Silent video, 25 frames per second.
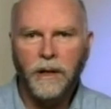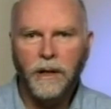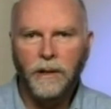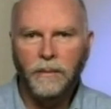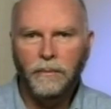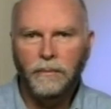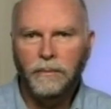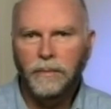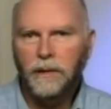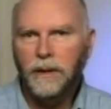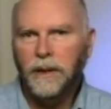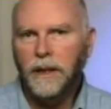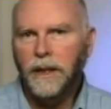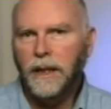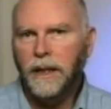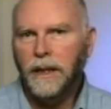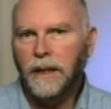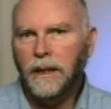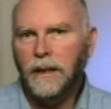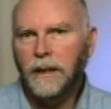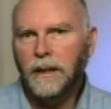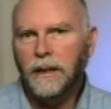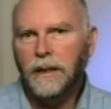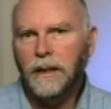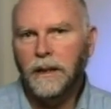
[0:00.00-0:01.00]
complete
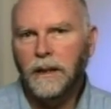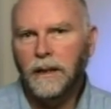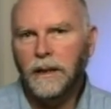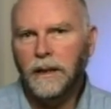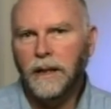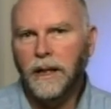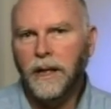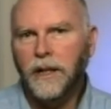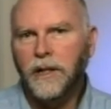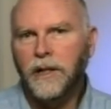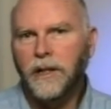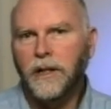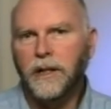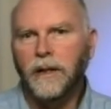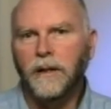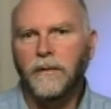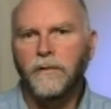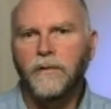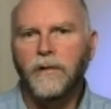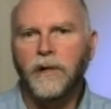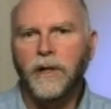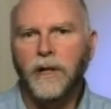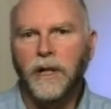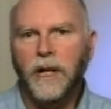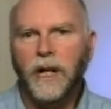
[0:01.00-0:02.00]
collection of
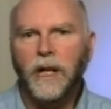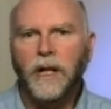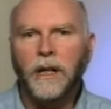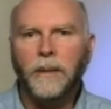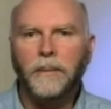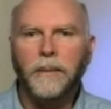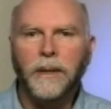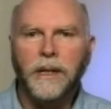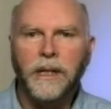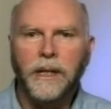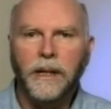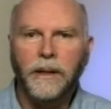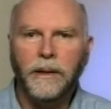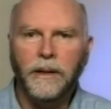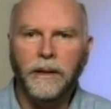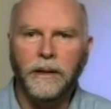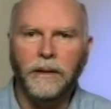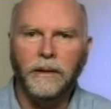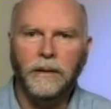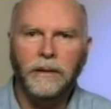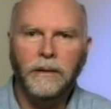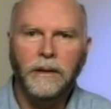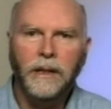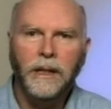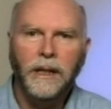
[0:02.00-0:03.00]
genetic
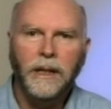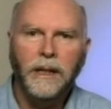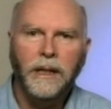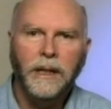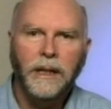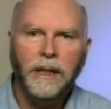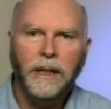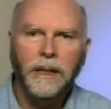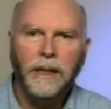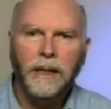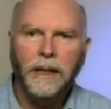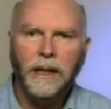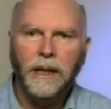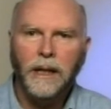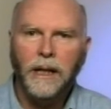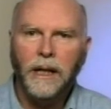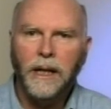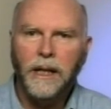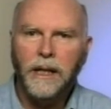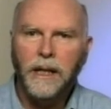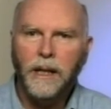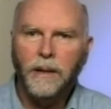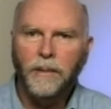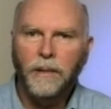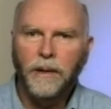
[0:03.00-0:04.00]
material
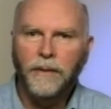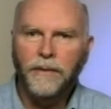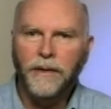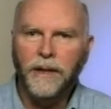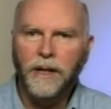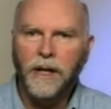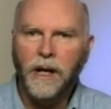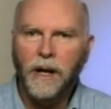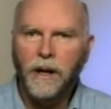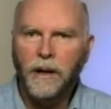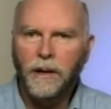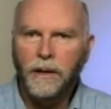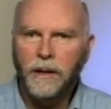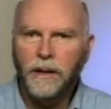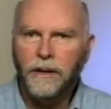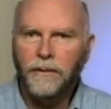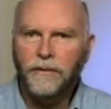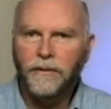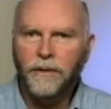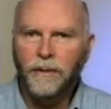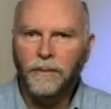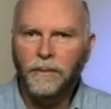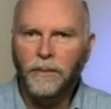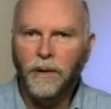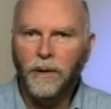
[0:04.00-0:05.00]
uh, that we've inherited
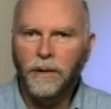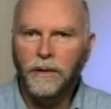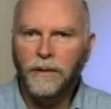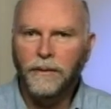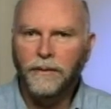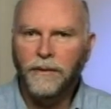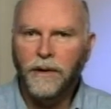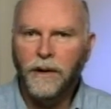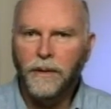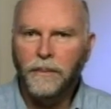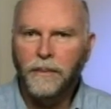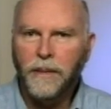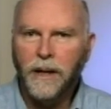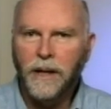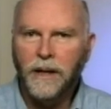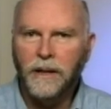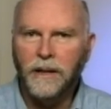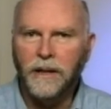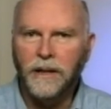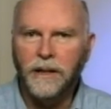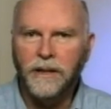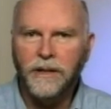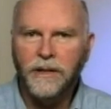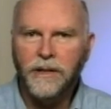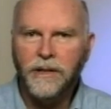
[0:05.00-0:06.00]
from both of our
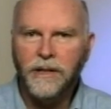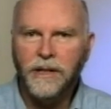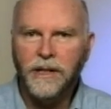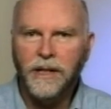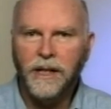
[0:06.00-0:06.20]
parents.